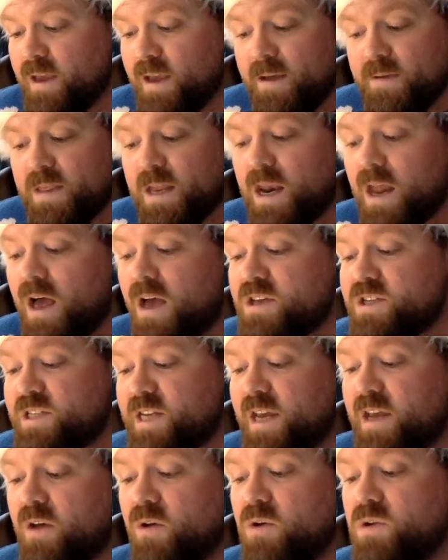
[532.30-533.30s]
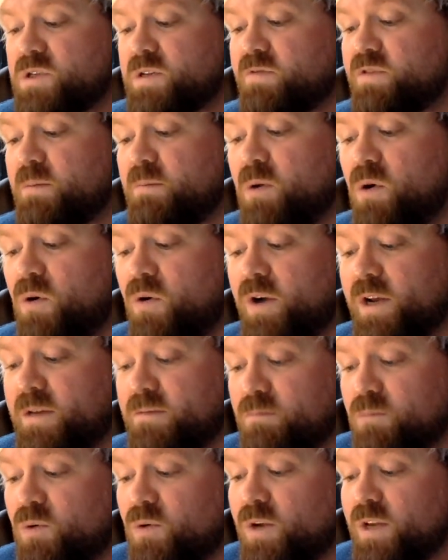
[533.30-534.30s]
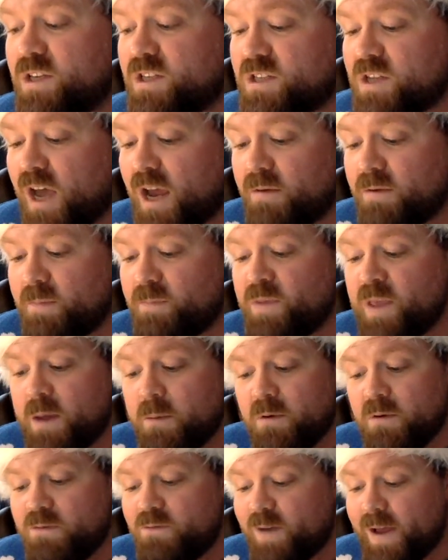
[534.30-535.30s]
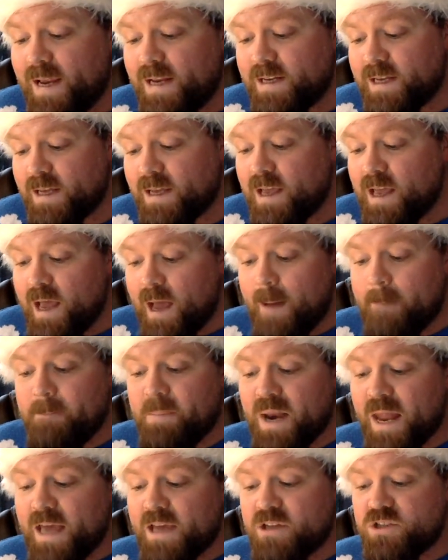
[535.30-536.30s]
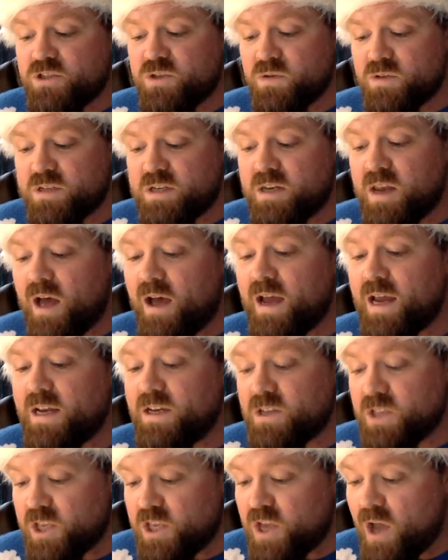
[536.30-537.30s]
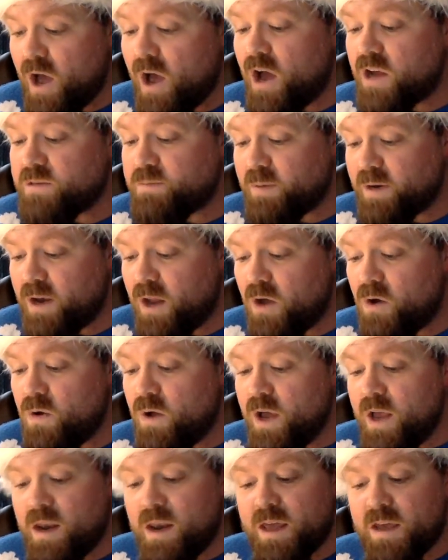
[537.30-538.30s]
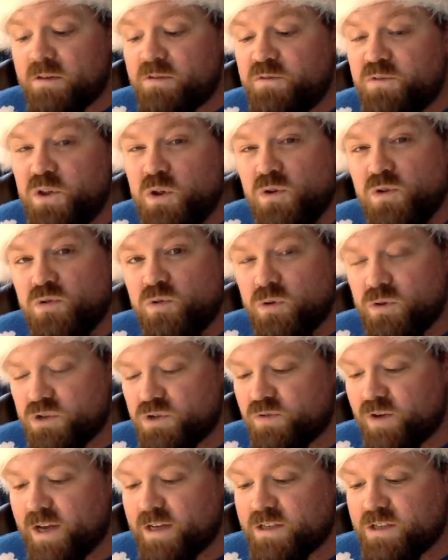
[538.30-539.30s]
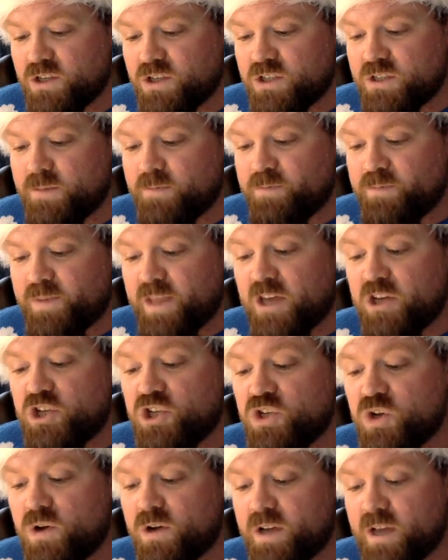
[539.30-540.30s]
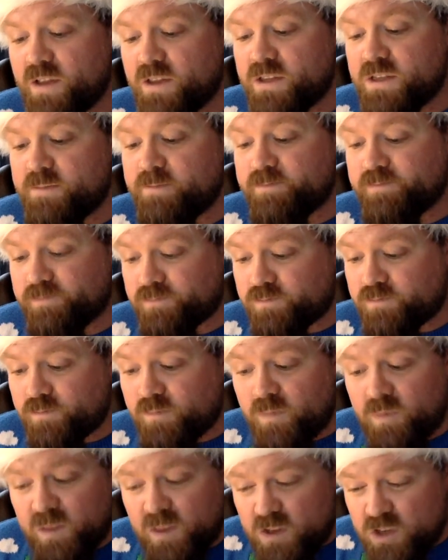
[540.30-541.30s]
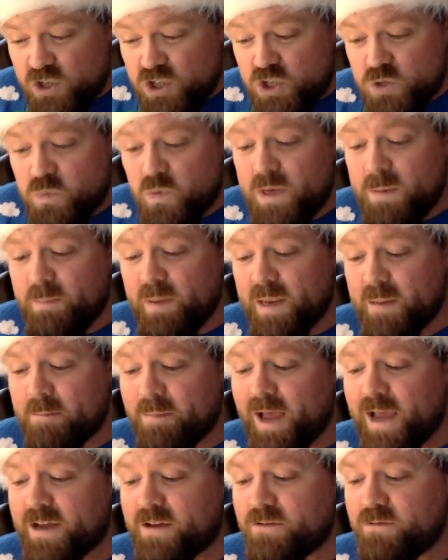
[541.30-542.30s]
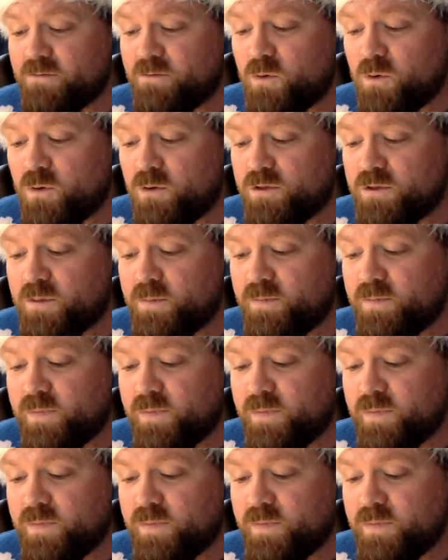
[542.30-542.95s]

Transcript: The last echoes of the morning siren were fading, and black suits lined the yard below like funeral directors, their shotguns sweeping back and forth.